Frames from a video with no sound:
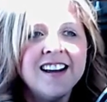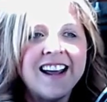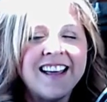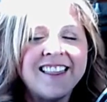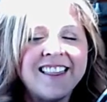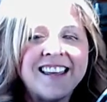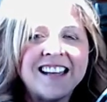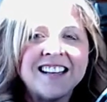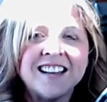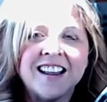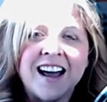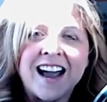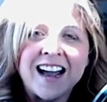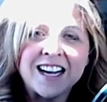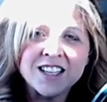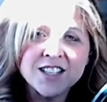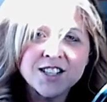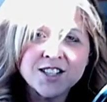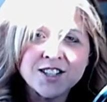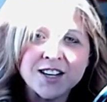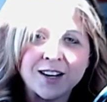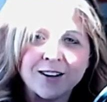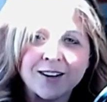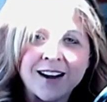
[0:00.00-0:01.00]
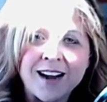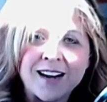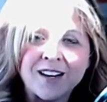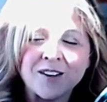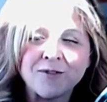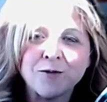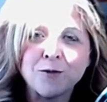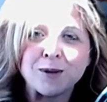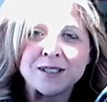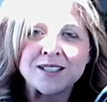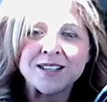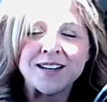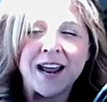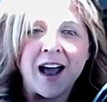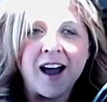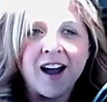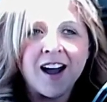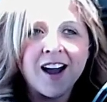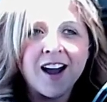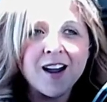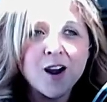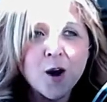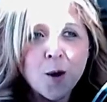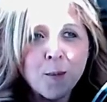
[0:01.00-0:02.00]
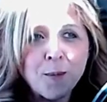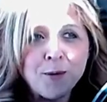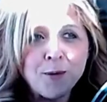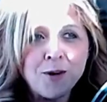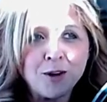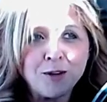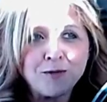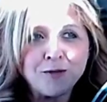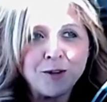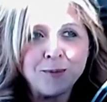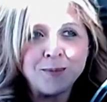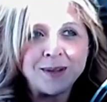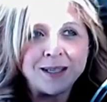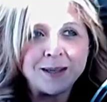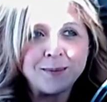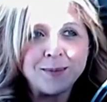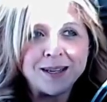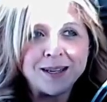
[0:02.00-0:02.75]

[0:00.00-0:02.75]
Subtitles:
And then last year kind of was an eye-opener for me,